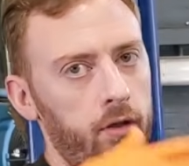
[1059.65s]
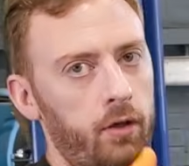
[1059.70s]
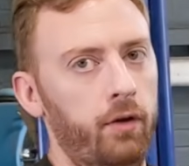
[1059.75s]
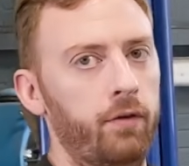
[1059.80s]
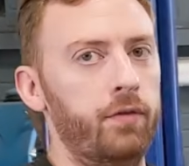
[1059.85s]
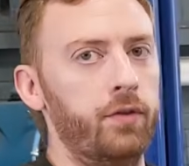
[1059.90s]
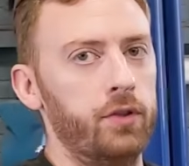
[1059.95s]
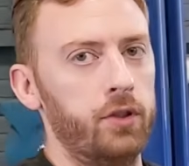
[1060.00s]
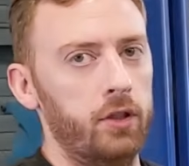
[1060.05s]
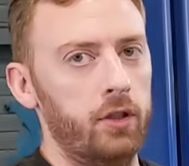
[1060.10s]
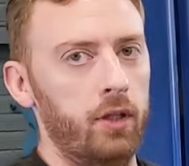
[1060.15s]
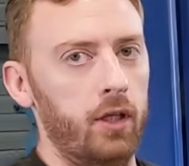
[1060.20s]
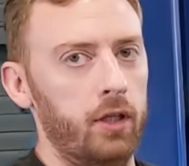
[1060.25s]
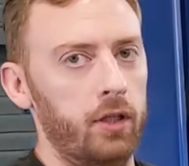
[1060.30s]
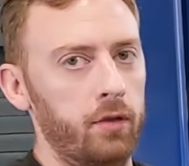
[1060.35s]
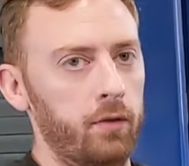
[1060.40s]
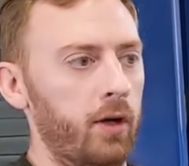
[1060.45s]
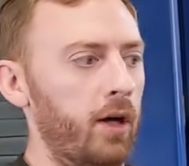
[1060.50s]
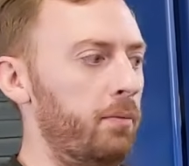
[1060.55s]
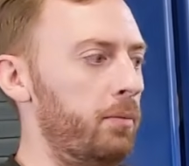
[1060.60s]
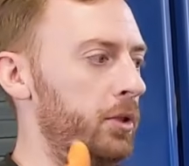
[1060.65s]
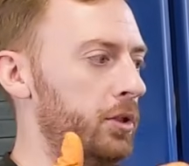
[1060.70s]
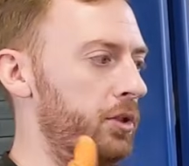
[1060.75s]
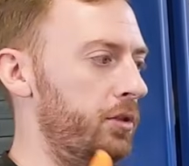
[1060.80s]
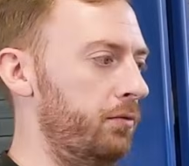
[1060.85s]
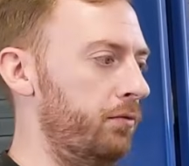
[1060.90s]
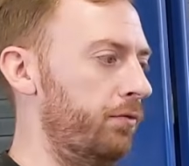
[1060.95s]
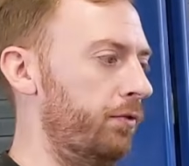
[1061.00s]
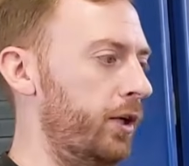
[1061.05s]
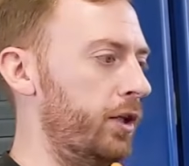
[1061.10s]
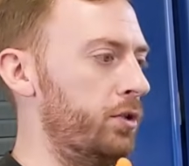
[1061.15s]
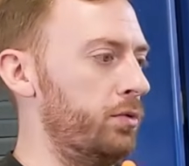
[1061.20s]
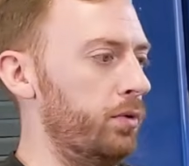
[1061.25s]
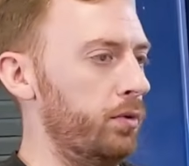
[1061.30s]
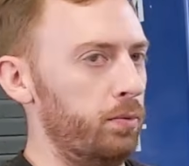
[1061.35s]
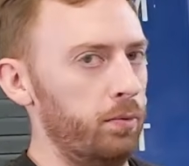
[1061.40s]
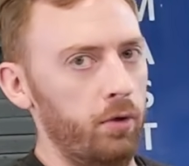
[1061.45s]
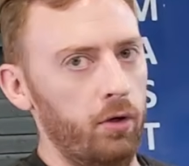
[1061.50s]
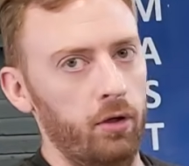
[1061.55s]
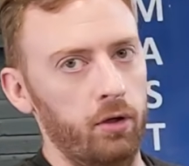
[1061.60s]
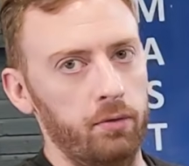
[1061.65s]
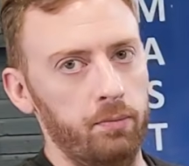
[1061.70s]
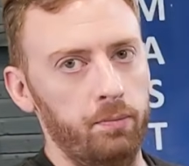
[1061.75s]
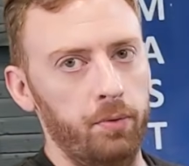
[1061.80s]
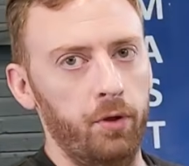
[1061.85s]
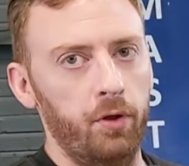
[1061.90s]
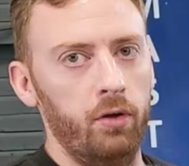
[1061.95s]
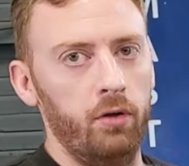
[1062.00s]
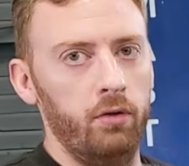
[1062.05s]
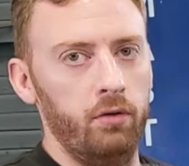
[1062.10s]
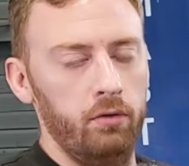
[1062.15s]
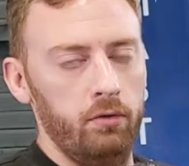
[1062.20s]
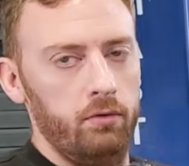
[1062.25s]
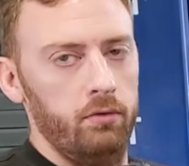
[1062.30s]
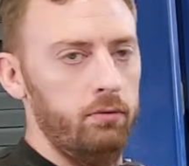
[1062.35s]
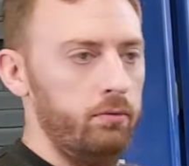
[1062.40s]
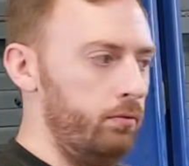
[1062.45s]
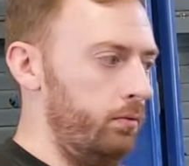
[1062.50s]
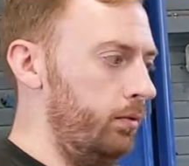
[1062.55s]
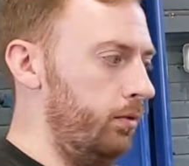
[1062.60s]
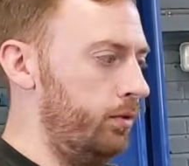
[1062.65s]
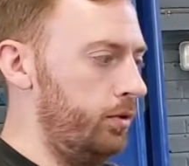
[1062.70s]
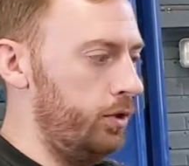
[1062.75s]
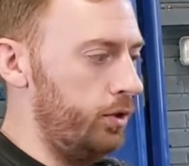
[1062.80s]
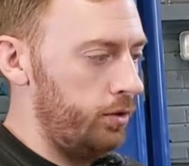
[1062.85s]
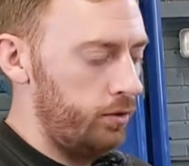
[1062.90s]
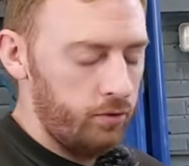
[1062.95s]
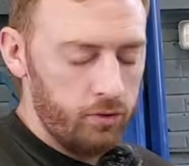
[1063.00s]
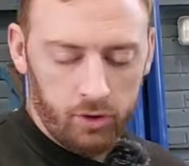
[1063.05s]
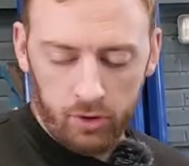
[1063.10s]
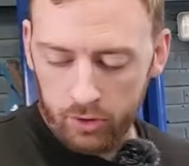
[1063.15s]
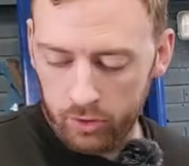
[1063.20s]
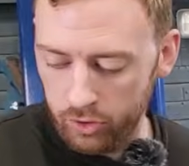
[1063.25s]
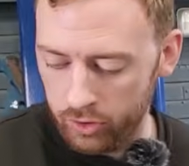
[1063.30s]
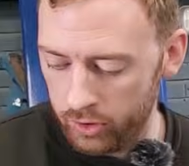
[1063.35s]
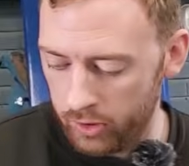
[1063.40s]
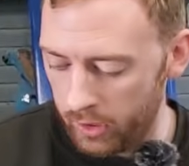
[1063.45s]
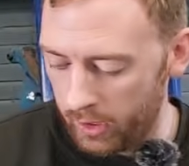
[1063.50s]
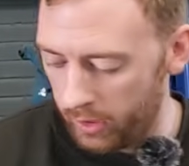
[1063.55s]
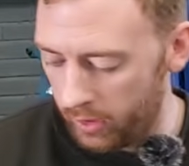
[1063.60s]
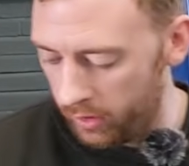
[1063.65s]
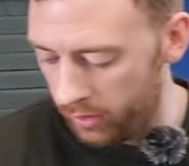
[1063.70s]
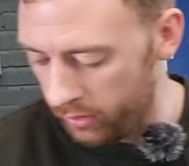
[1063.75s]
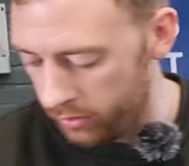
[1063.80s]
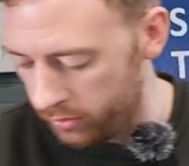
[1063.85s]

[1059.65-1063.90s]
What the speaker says: Obviously, then you are mixing fresh with worn, but to just get it